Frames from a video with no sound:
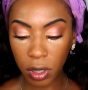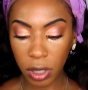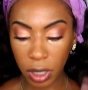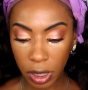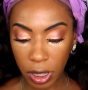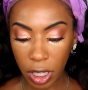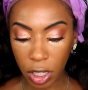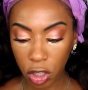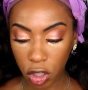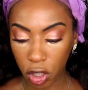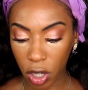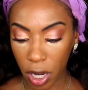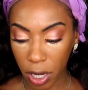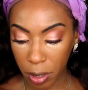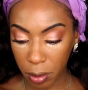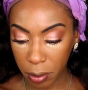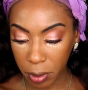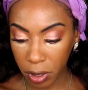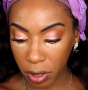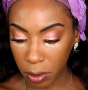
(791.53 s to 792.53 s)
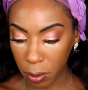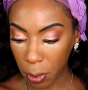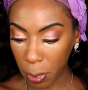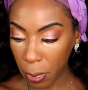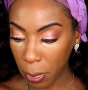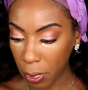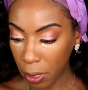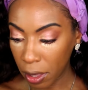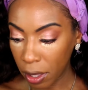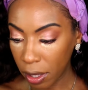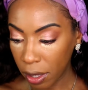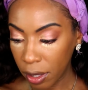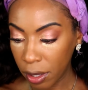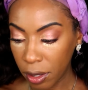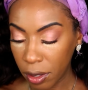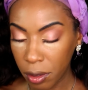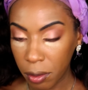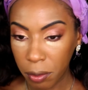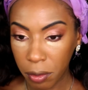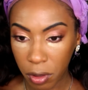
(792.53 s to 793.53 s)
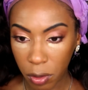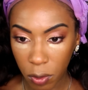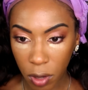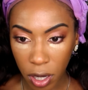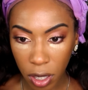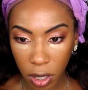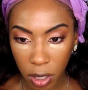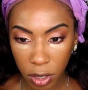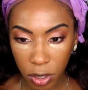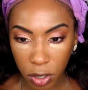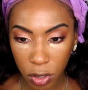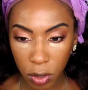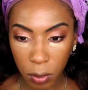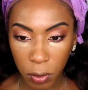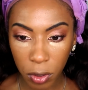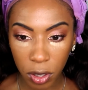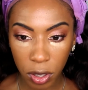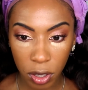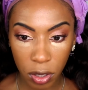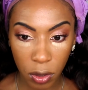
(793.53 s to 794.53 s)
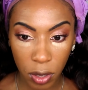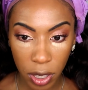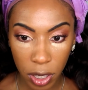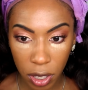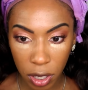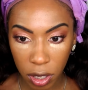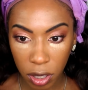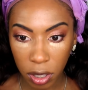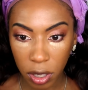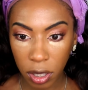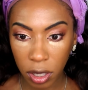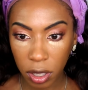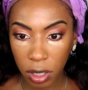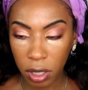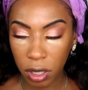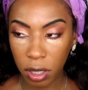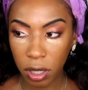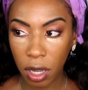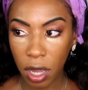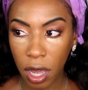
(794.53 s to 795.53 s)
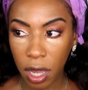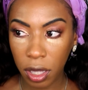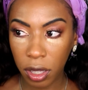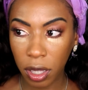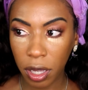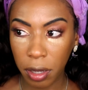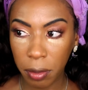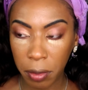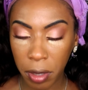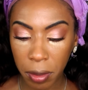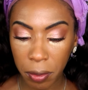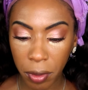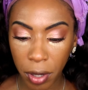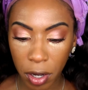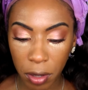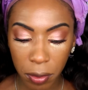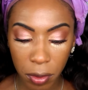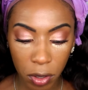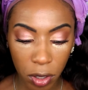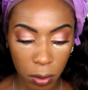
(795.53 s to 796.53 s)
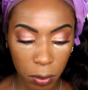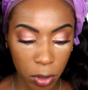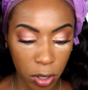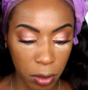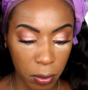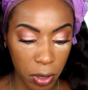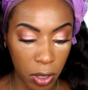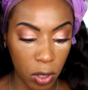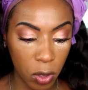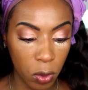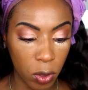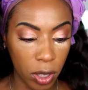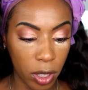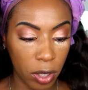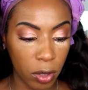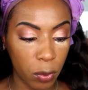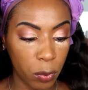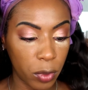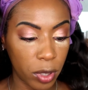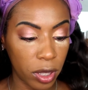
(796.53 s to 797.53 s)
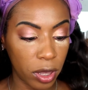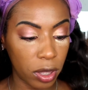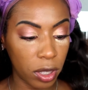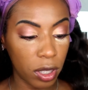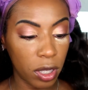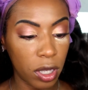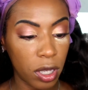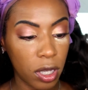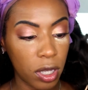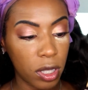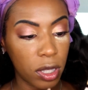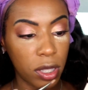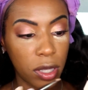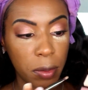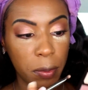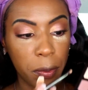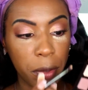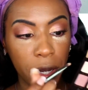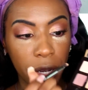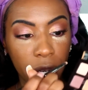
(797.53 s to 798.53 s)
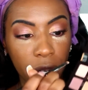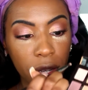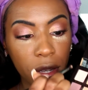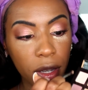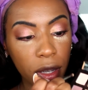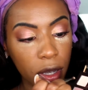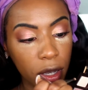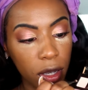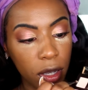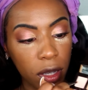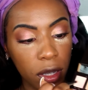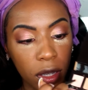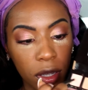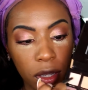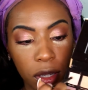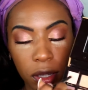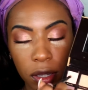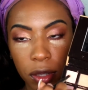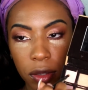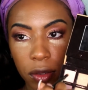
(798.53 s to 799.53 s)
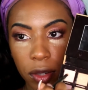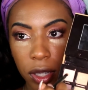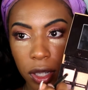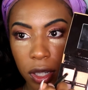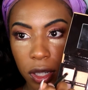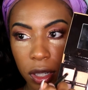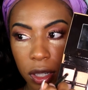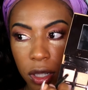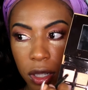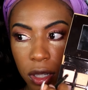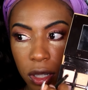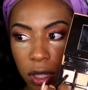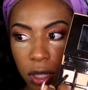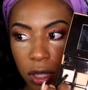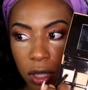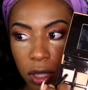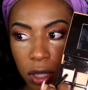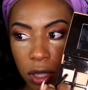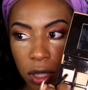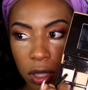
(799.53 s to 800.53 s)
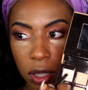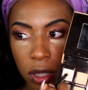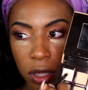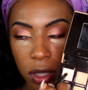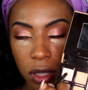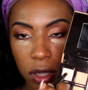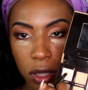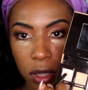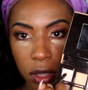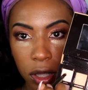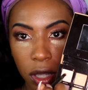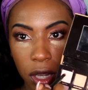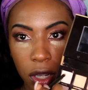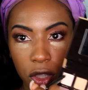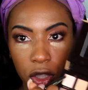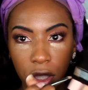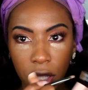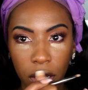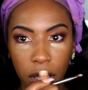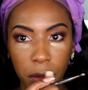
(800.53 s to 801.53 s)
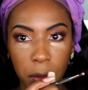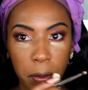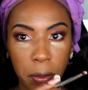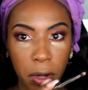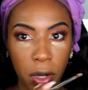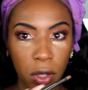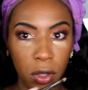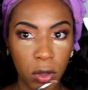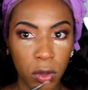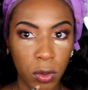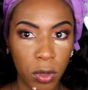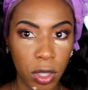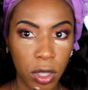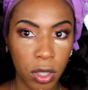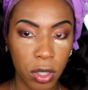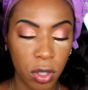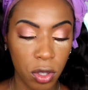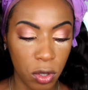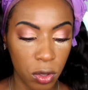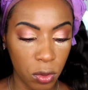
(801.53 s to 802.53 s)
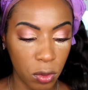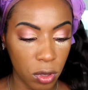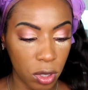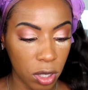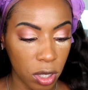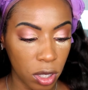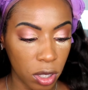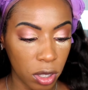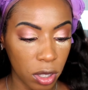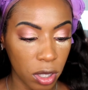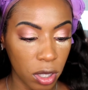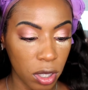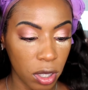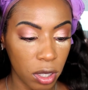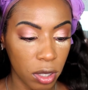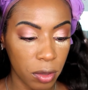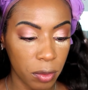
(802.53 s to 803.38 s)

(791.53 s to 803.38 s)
to let that dry a bit. But while I do, I'm going to go ahead and highlight my brow bone. I'm going to be going in with Tempera right here. It's kind of just like a bone nude color.